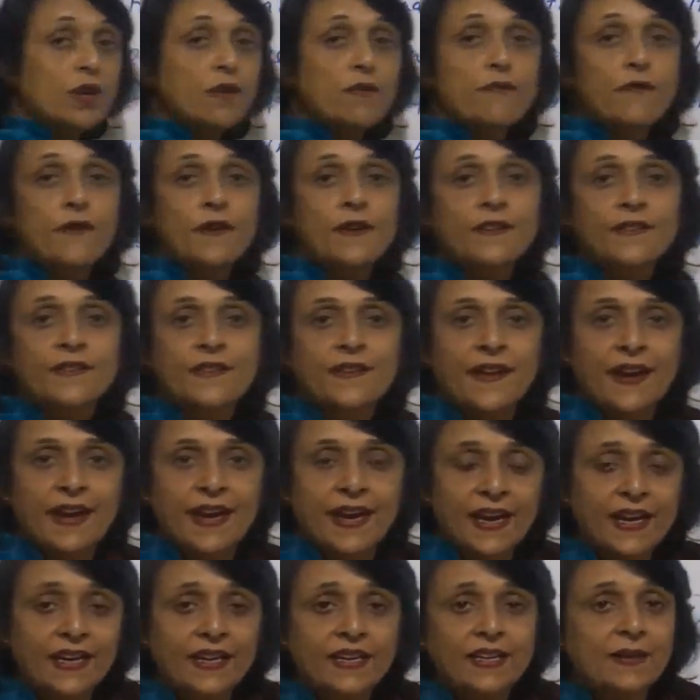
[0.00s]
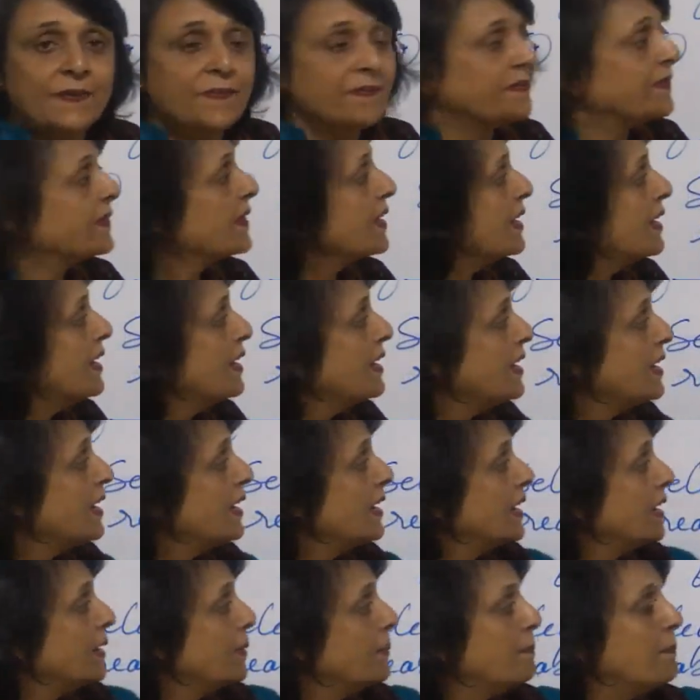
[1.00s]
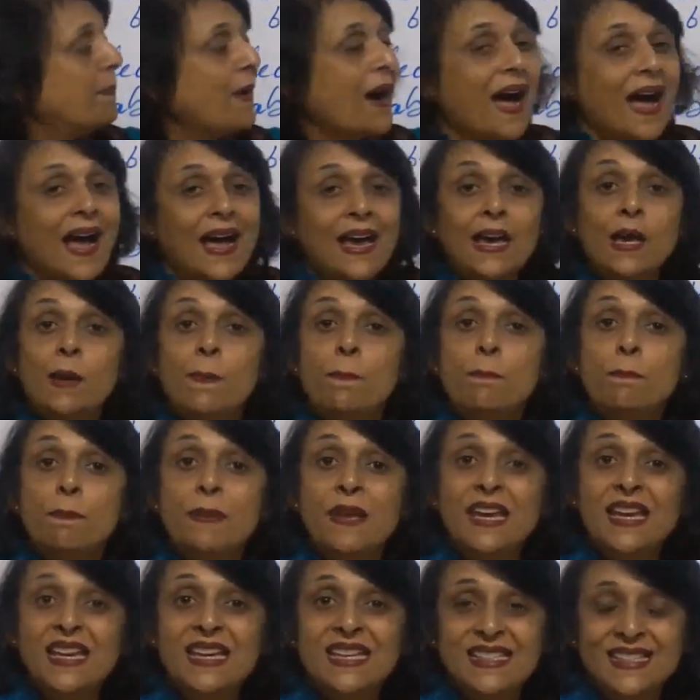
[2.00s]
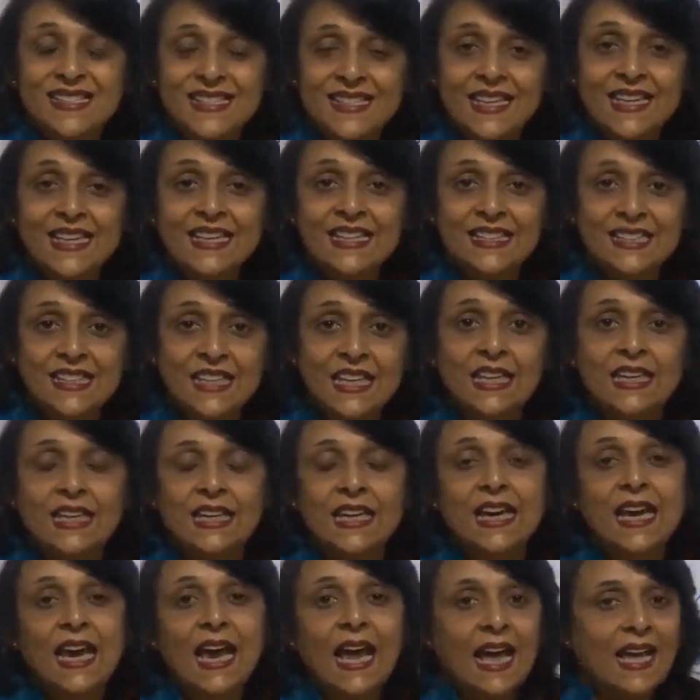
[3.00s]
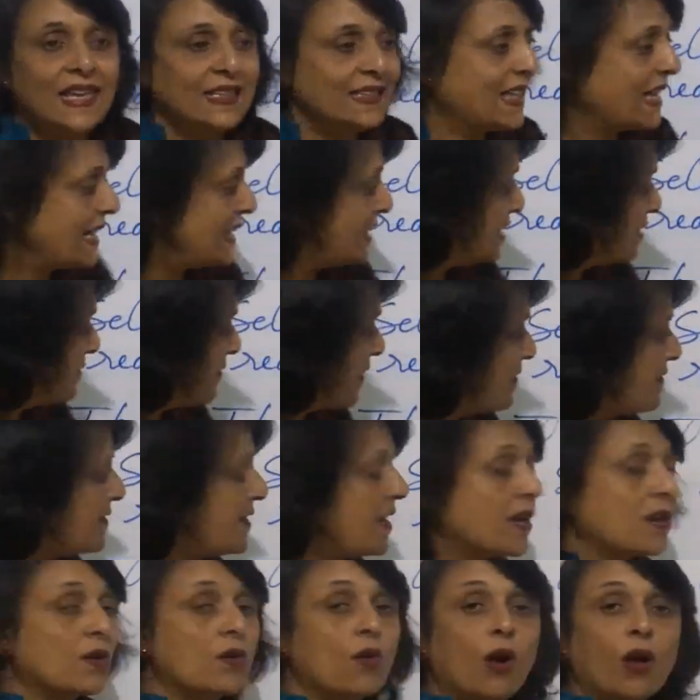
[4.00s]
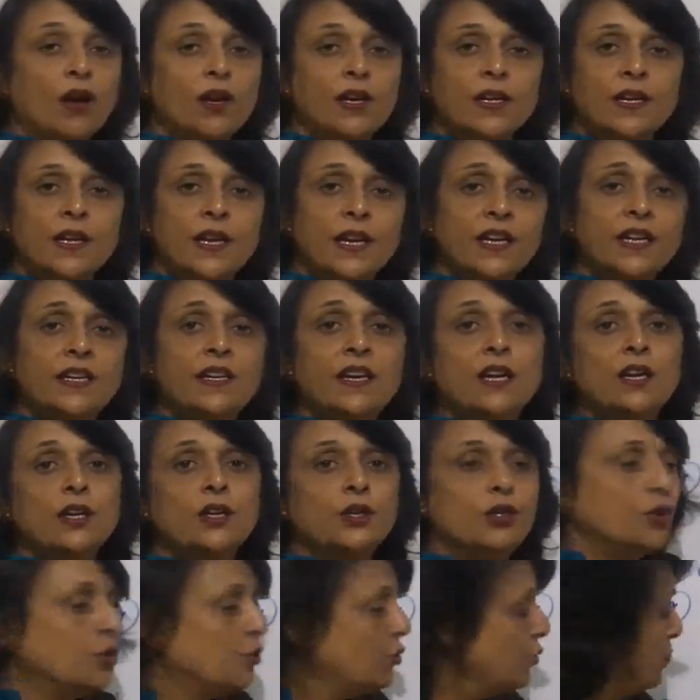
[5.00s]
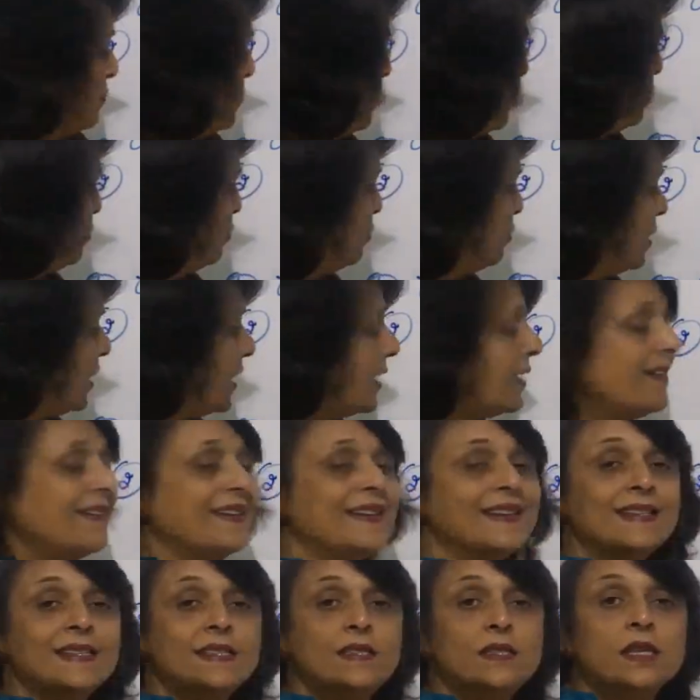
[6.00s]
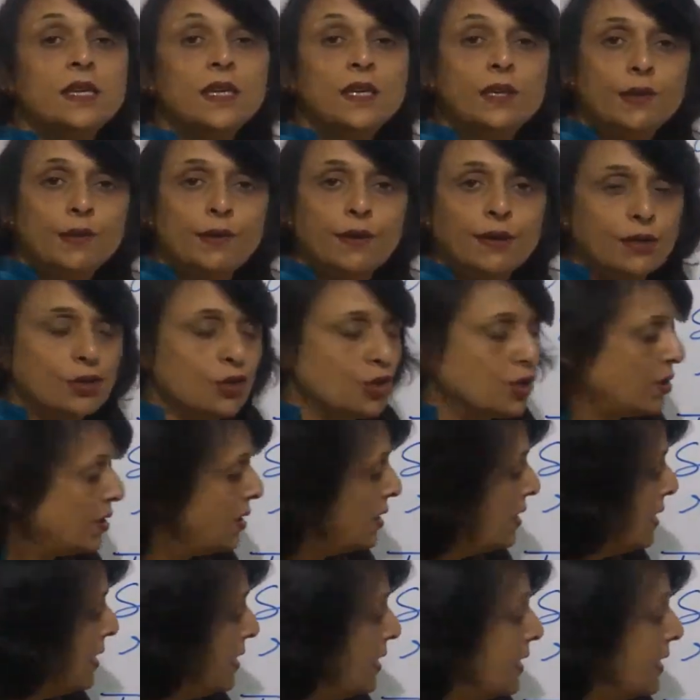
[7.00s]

the filtrate by PCT and that is why we are calling it tubular secretion.